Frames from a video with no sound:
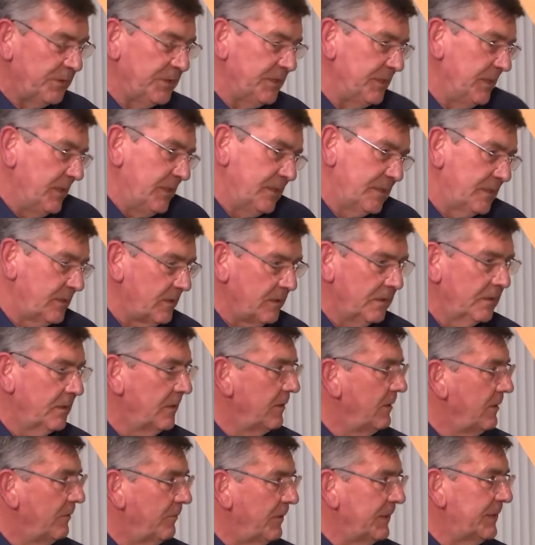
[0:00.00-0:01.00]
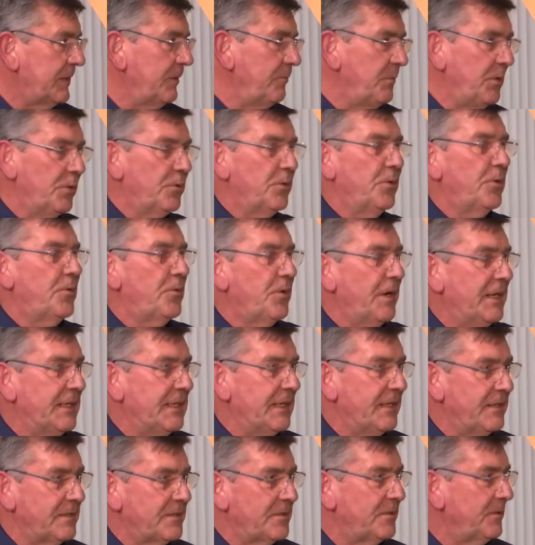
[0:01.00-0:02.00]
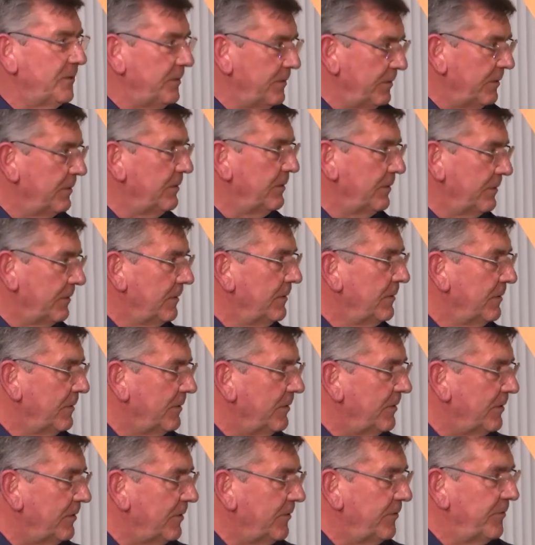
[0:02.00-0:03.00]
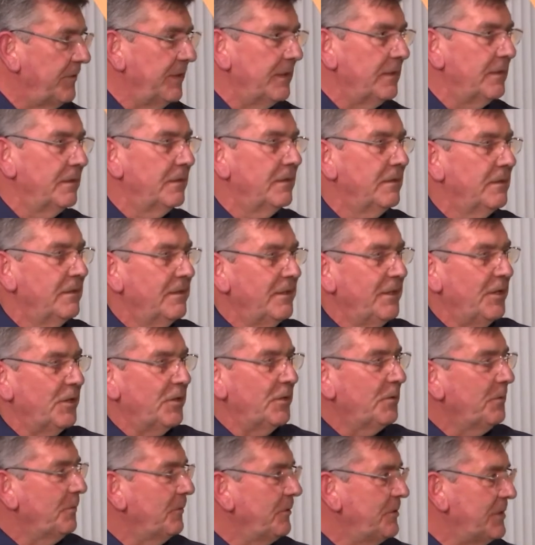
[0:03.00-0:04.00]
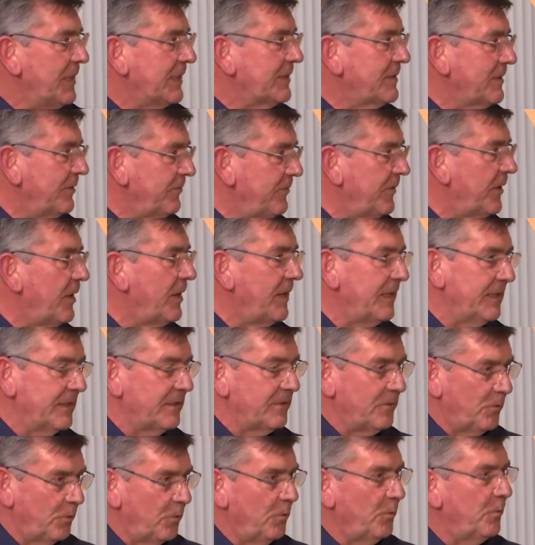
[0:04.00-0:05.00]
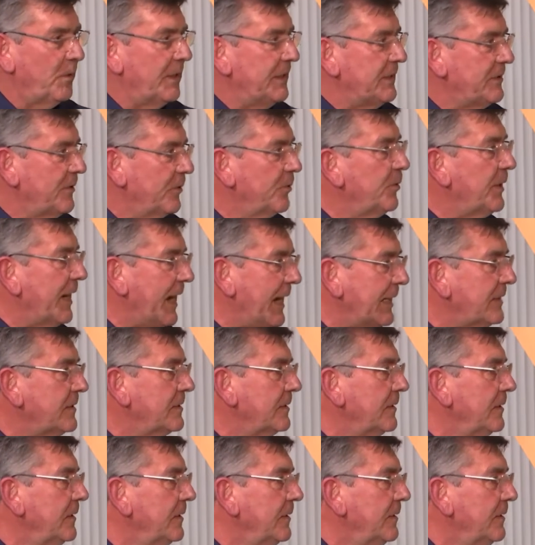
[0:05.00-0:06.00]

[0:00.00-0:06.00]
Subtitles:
which is what the bureaucrat has to often, you know, justify and always look at.